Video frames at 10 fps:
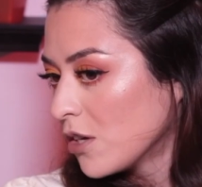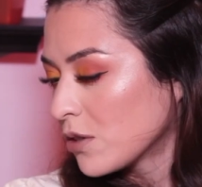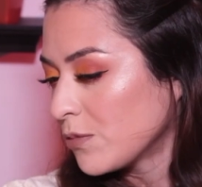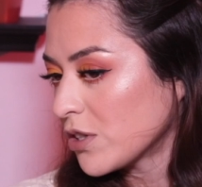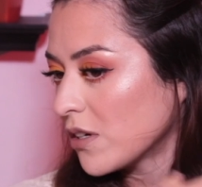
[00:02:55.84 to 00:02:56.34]
So
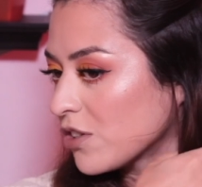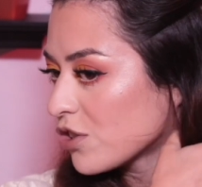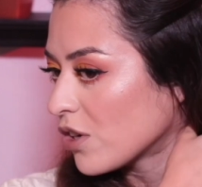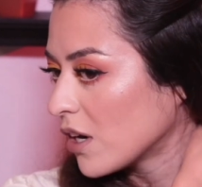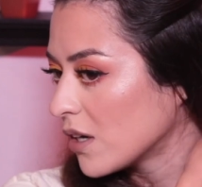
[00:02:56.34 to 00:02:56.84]
I'm just gonna
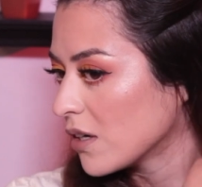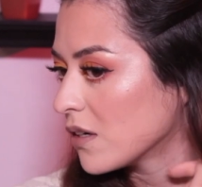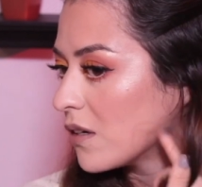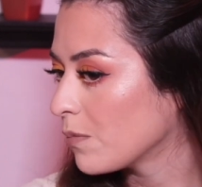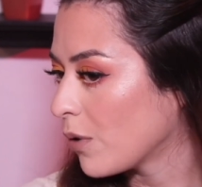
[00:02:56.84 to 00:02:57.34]
start
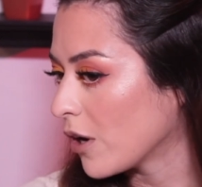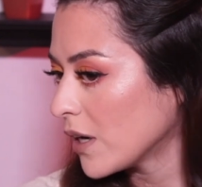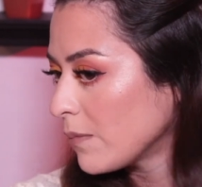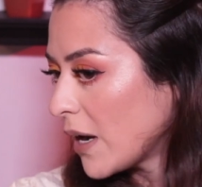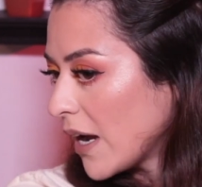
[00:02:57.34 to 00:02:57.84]

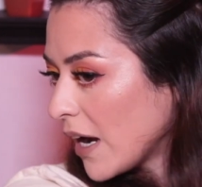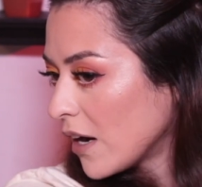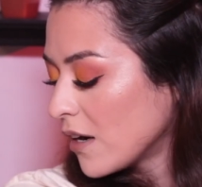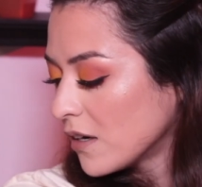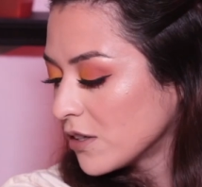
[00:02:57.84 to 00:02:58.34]
parting my
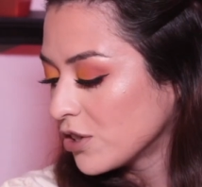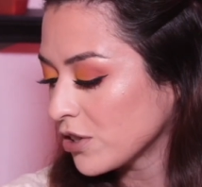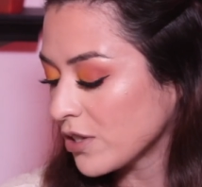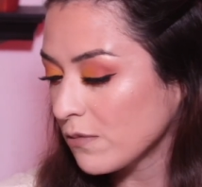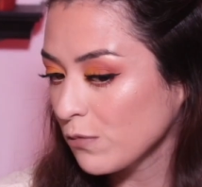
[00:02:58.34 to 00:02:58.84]
hair
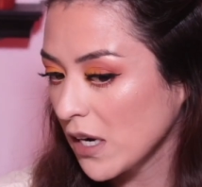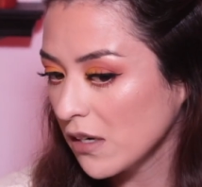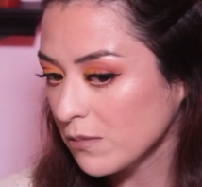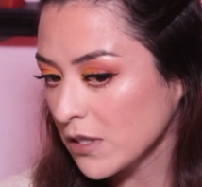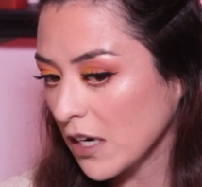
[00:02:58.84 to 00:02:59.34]
just in
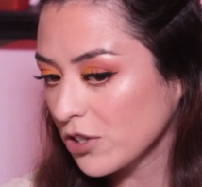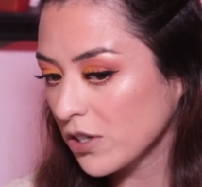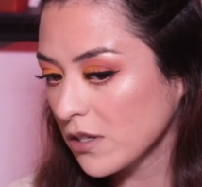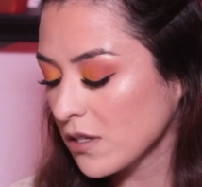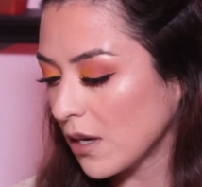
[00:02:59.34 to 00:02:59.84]
random
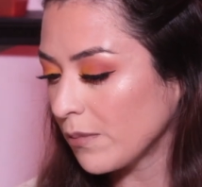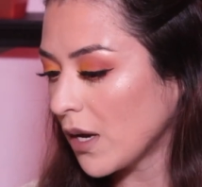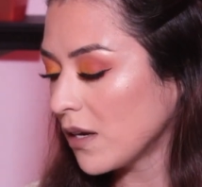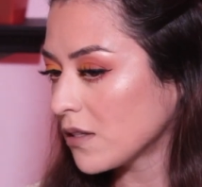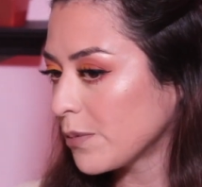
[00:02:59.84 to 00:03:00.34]
sections. I'm
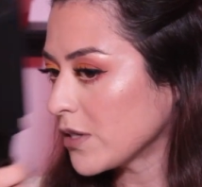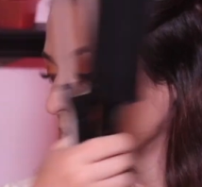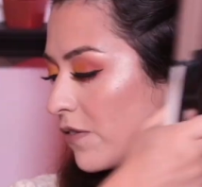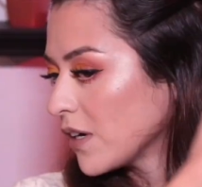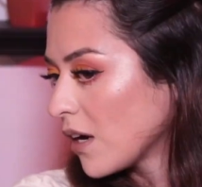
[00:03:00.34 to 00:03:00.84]
not
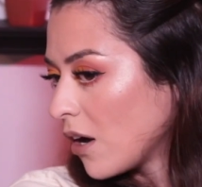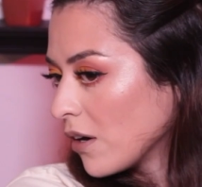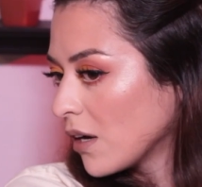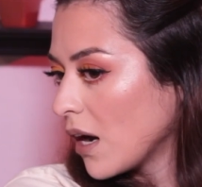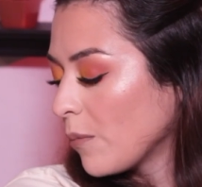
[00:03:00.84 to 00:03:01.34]
specific on how